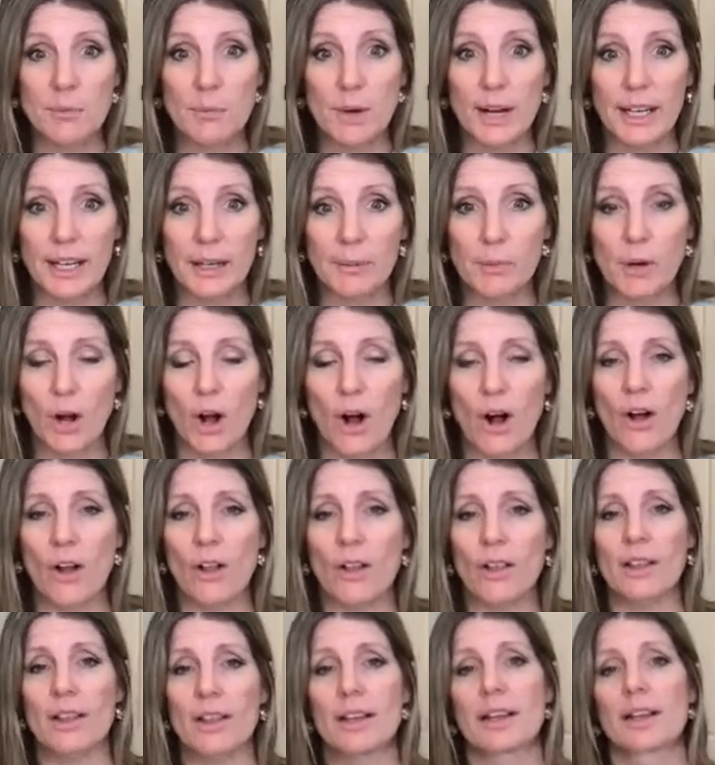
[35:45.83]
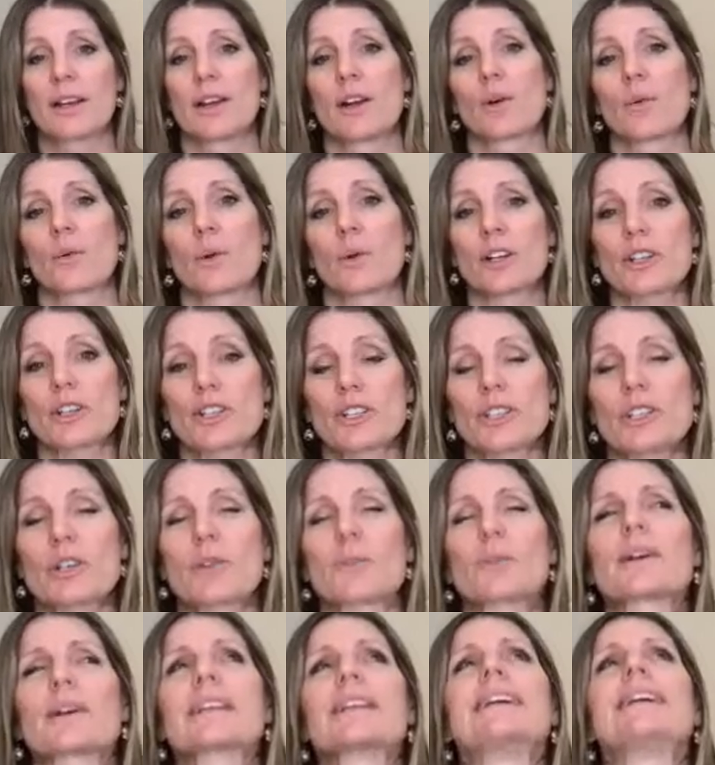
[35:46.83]
wake up call where you're just
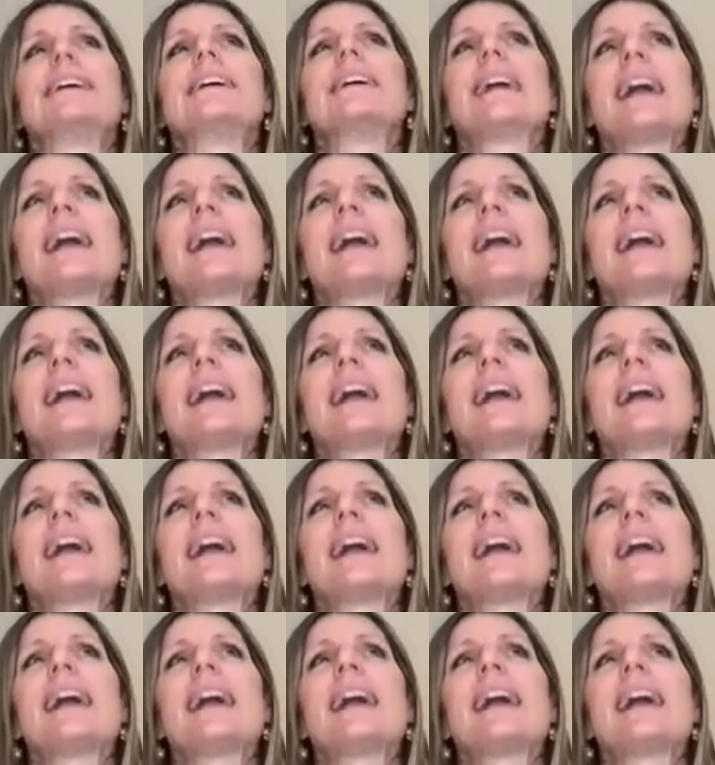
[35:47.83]
going,